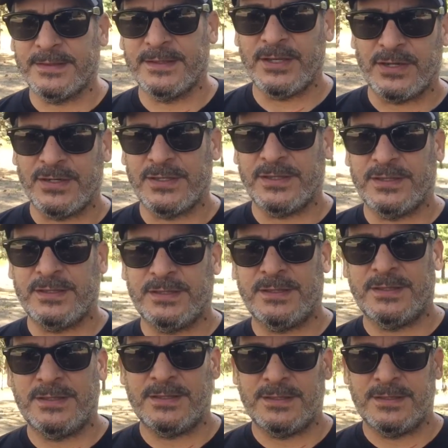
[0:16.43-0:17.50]
there
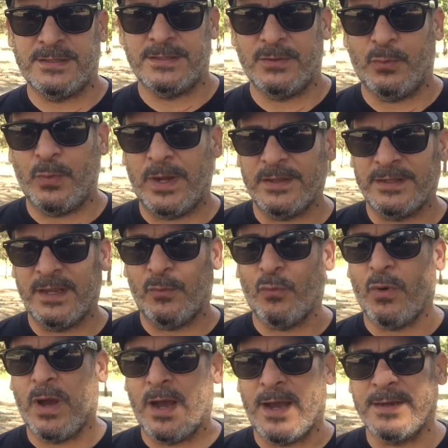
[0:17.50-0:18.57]
the welding
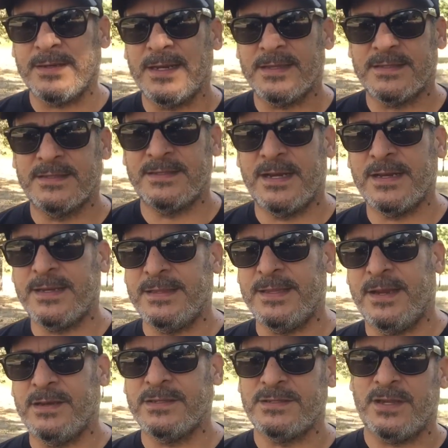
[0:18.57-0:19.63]
rod got stuck in
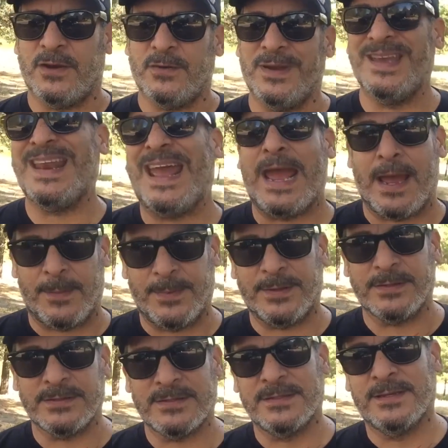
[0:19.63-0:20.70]
there, so it
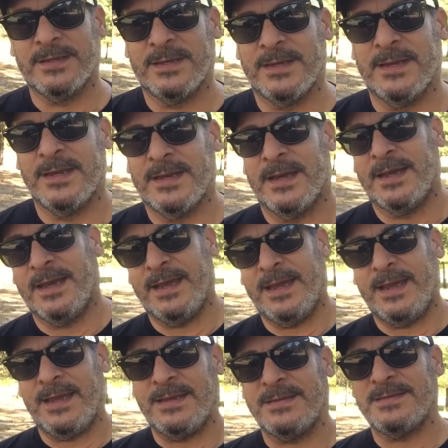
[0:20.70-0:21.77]
happens.
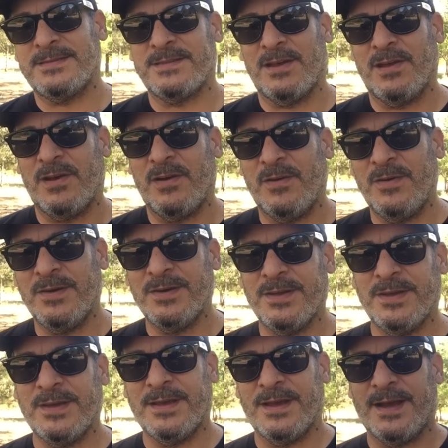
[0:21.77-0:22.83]
And so
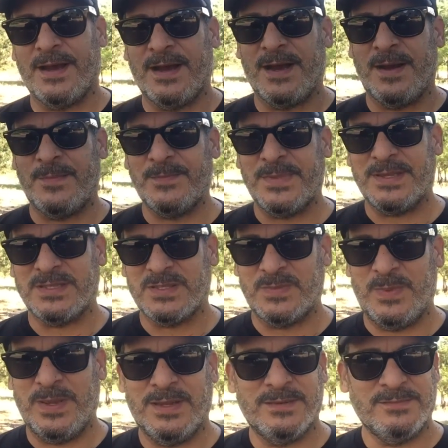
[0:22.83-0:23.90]
it's
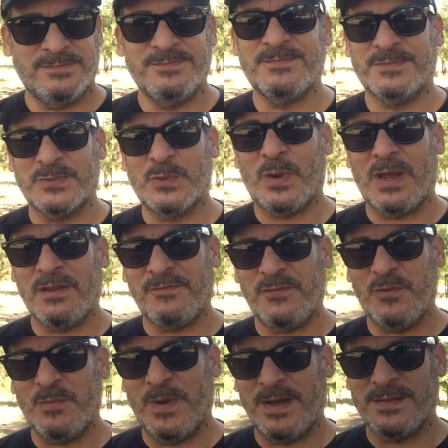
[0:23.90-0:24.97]
been quite a
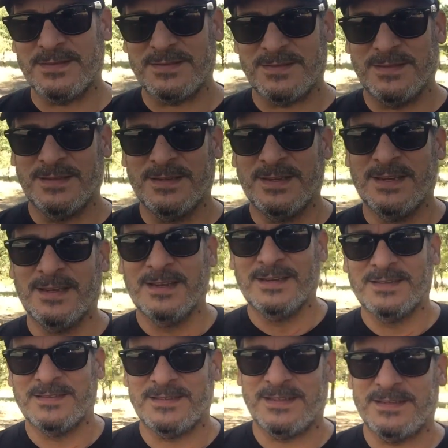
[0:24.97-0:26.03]
few months
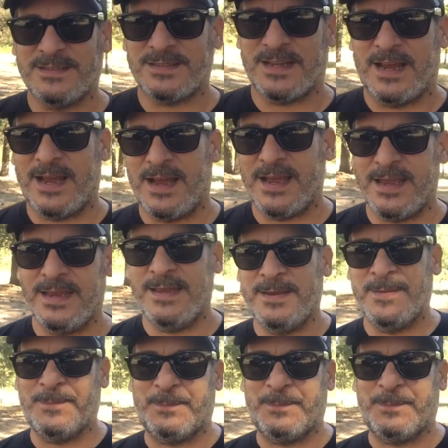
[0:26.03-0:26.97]
since I